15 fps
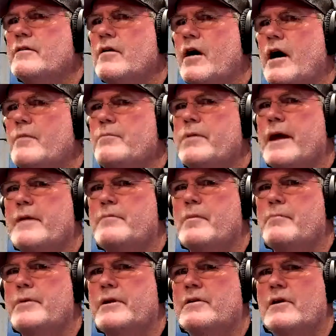I blame him
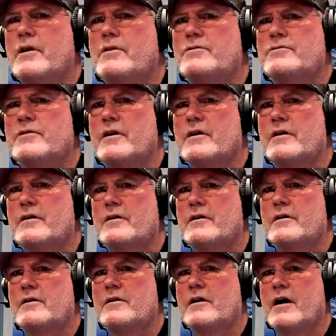because
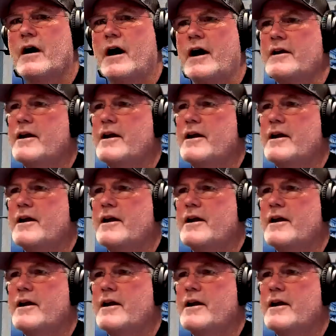I